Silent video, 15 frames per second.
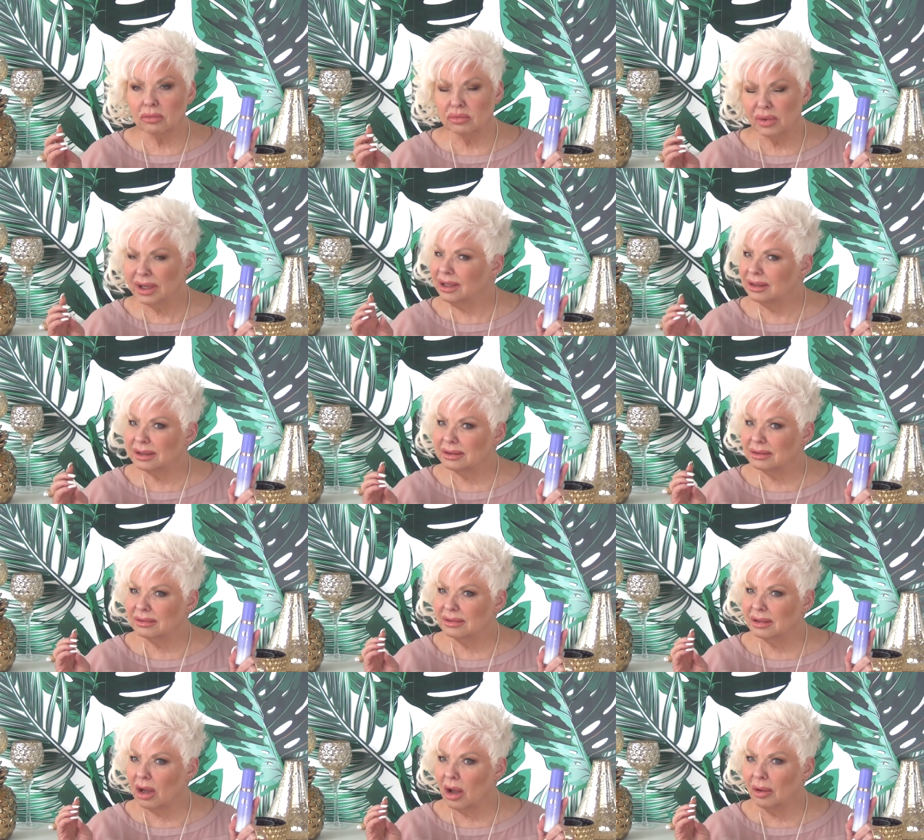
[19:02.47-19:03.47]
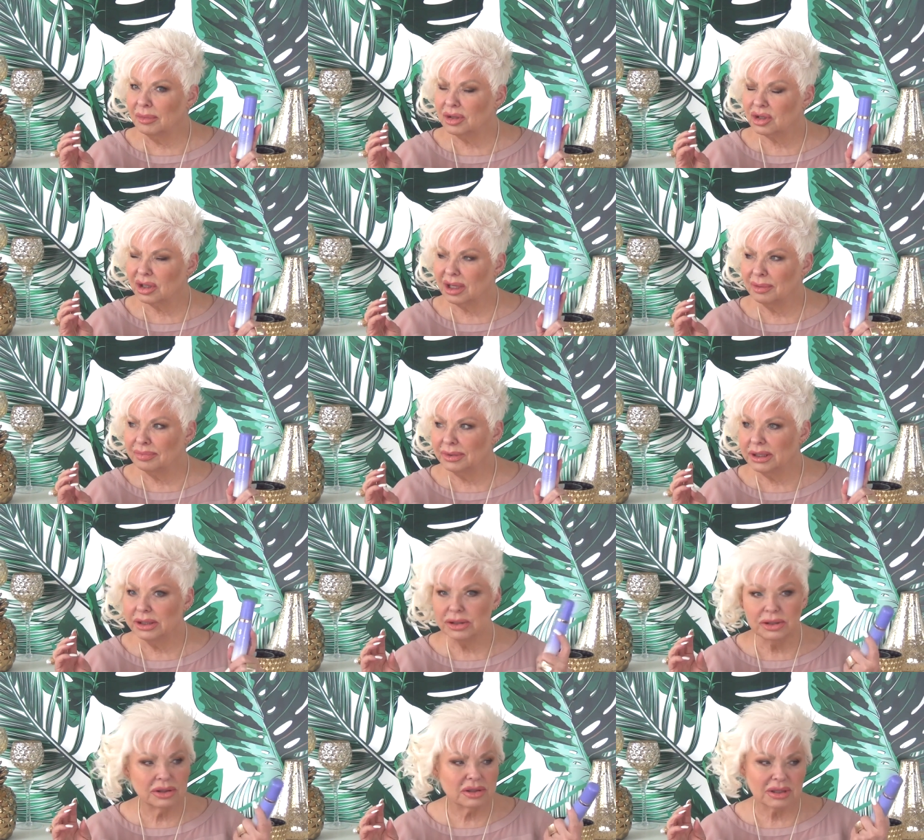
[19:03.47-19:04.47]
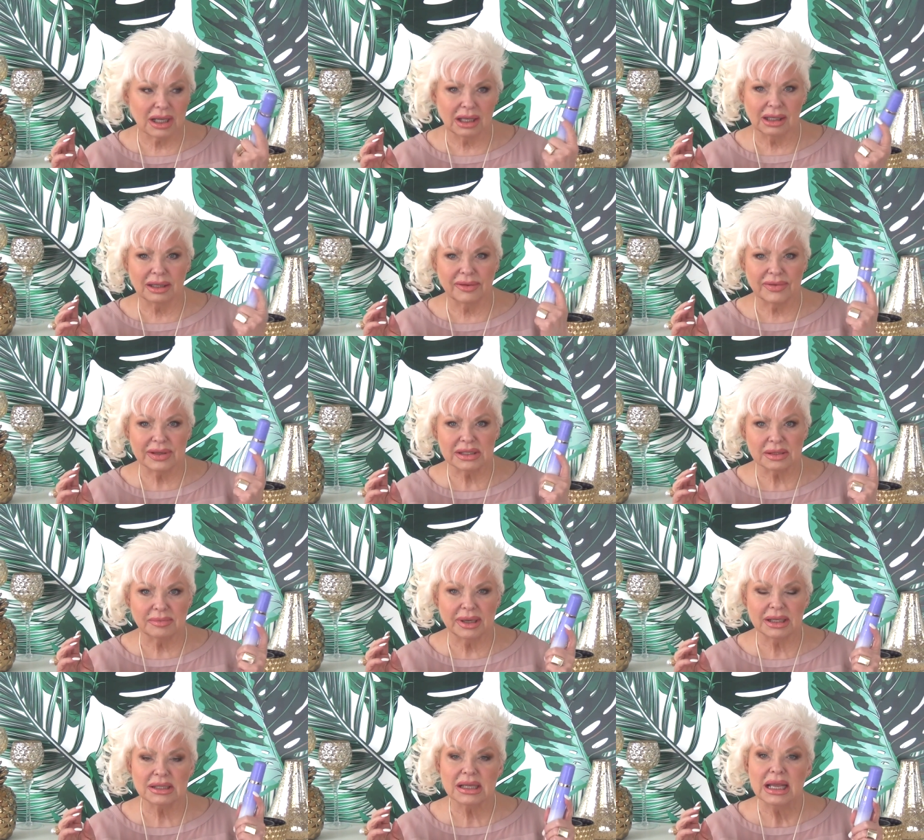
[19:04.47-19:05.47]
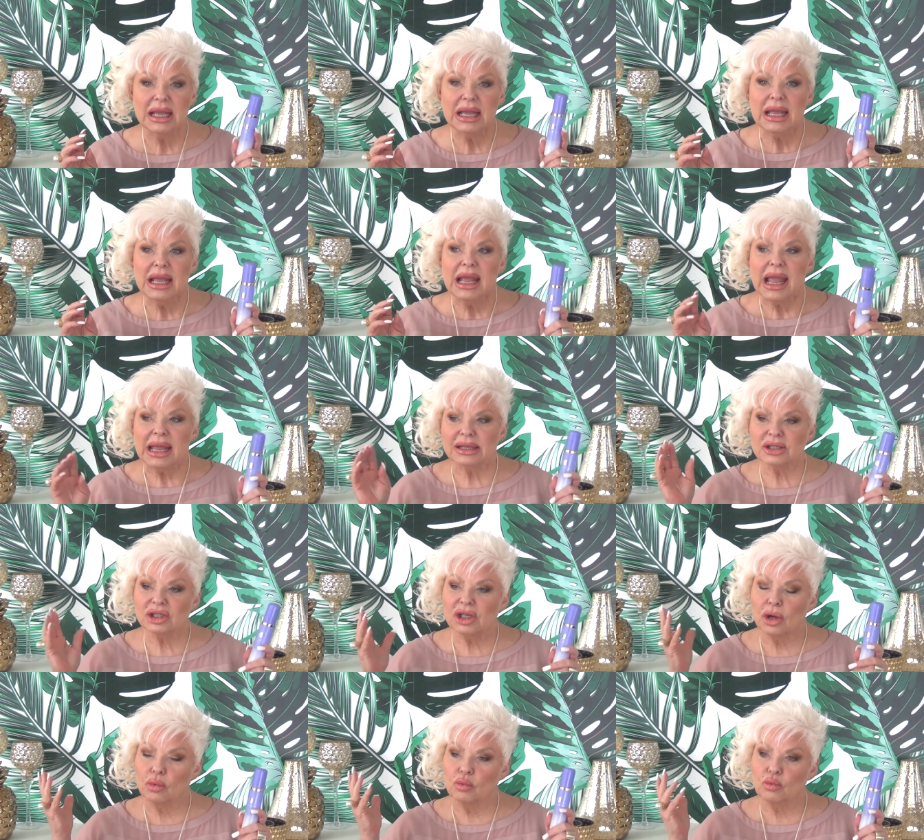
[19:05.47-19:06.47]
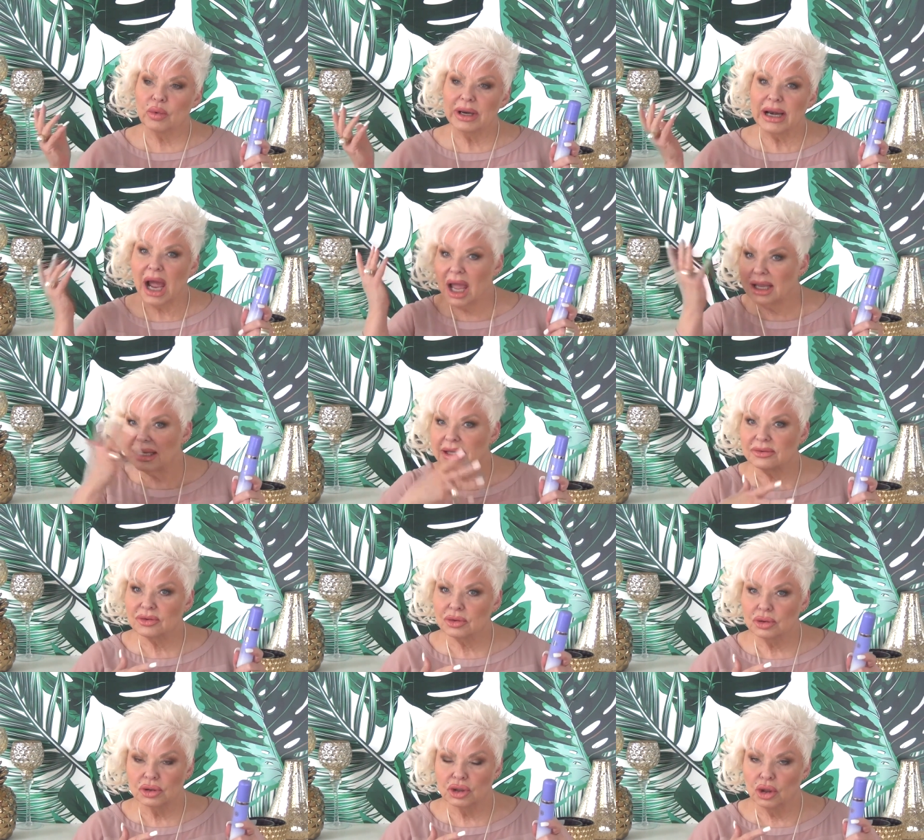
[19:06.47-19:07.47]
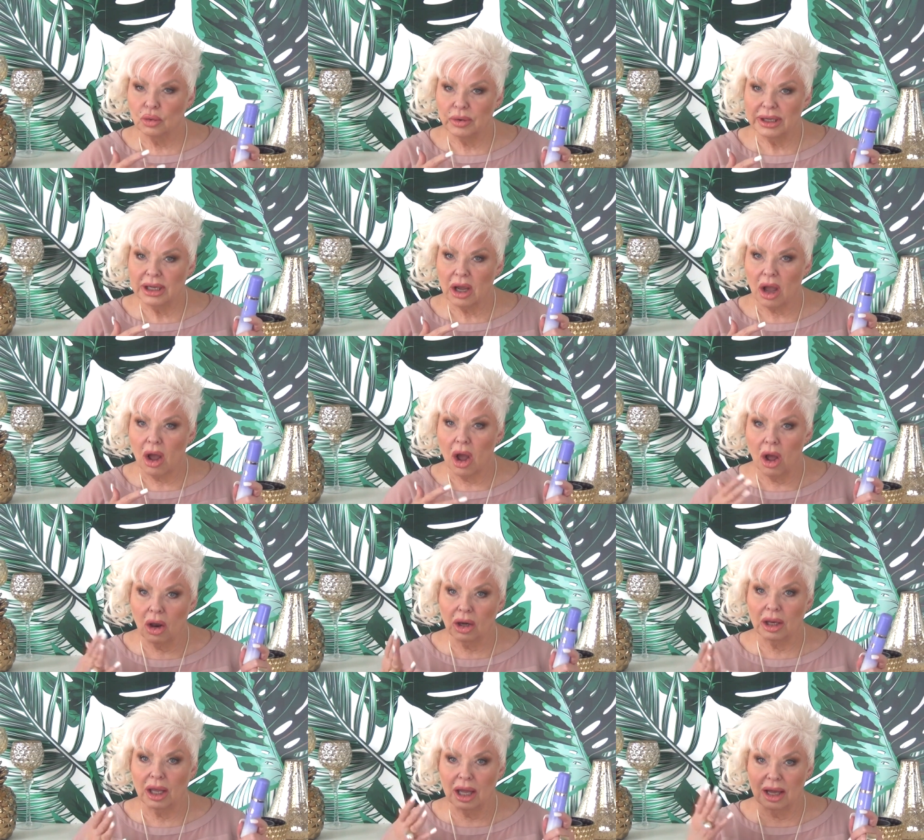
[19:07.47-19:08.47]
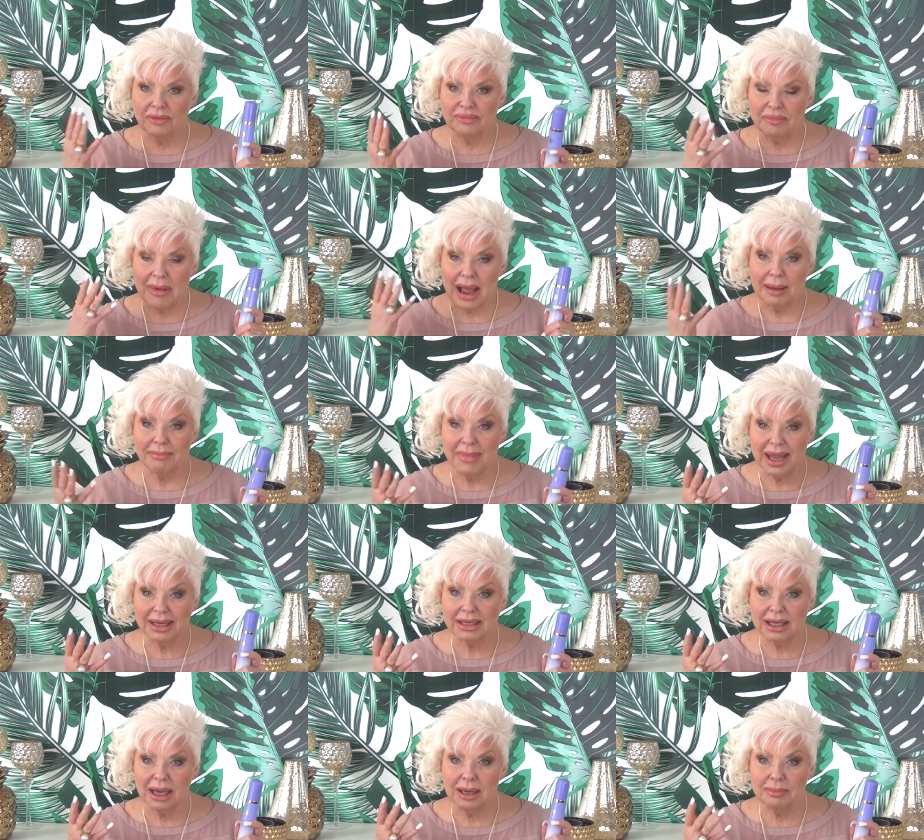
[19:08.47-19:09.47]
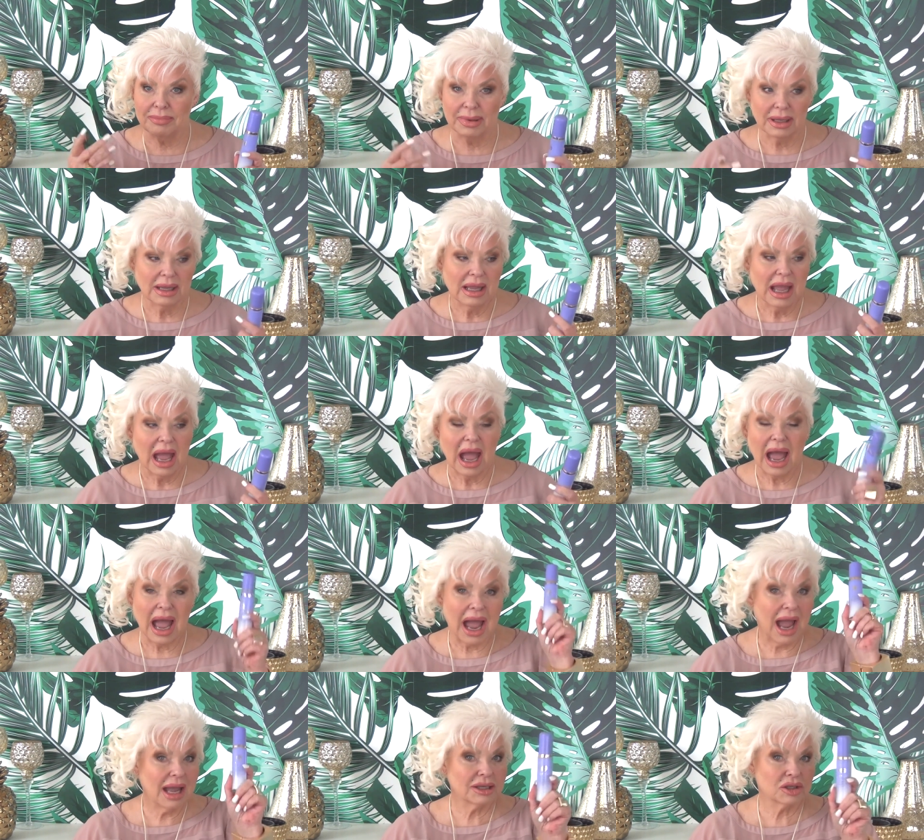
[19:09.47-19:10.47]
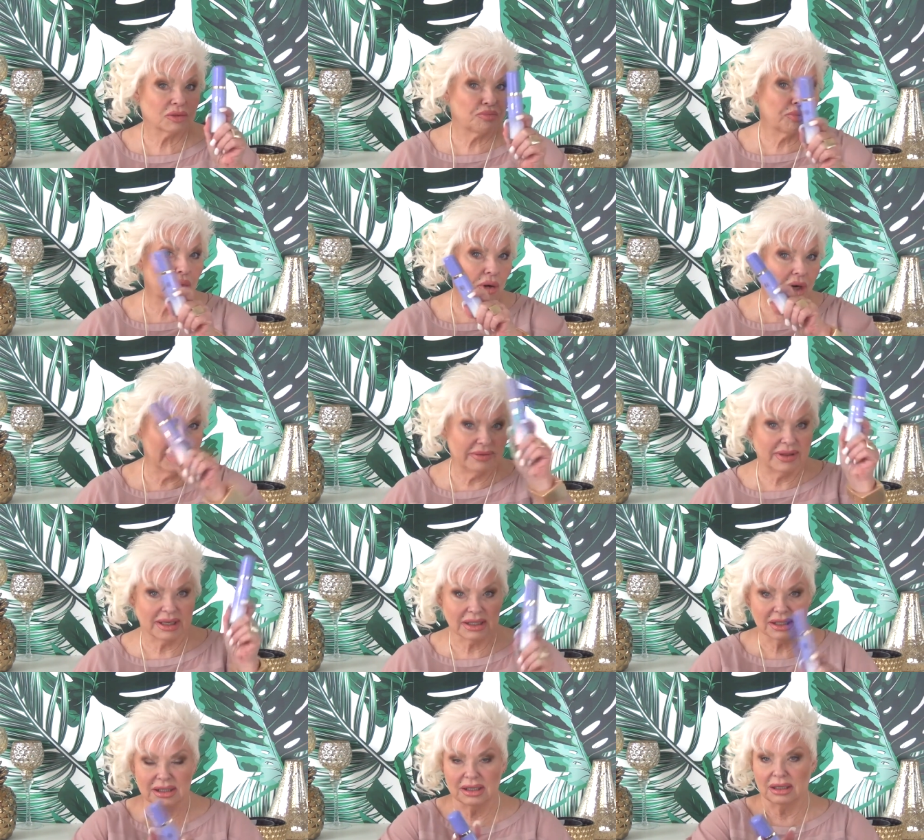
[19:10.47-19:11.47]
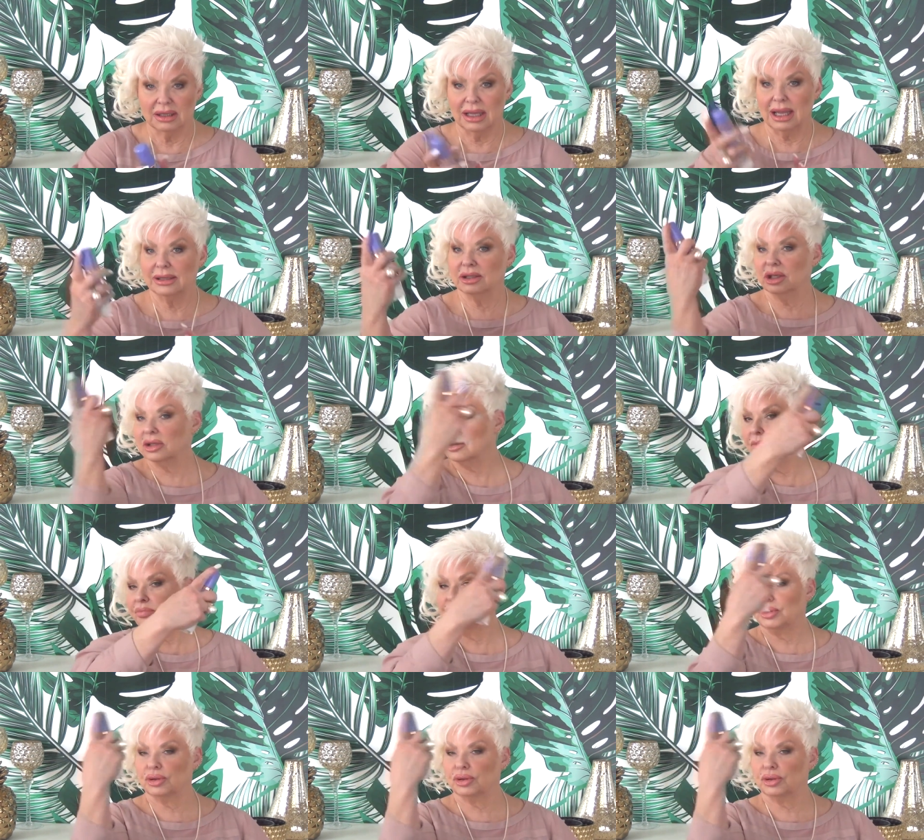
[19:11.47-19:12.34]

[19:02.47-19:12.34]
uh, well, almost a couple of years. I love this mist. And so, when I get through doing all of my makeup, I spray this like just,